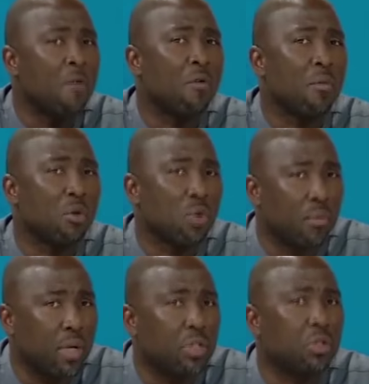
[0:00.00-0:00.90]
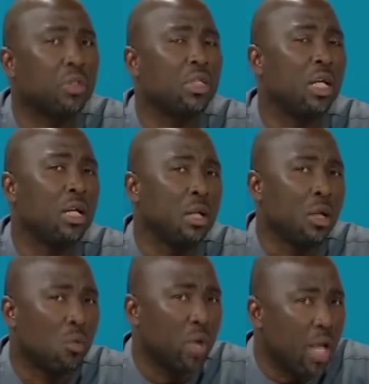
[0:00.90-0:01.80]
for make sure, say,
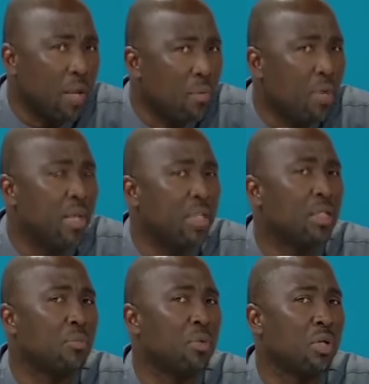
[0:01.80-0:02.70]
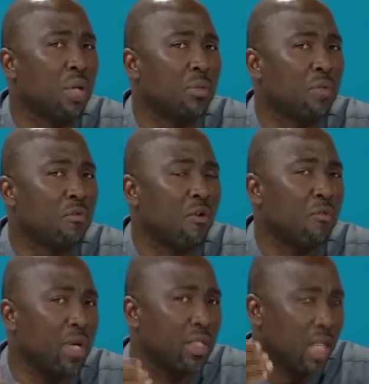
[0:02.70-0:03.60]
we implement the programs of
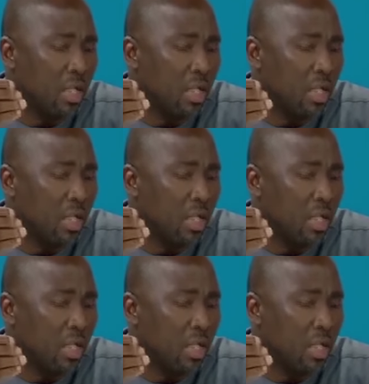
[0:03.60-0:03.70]
government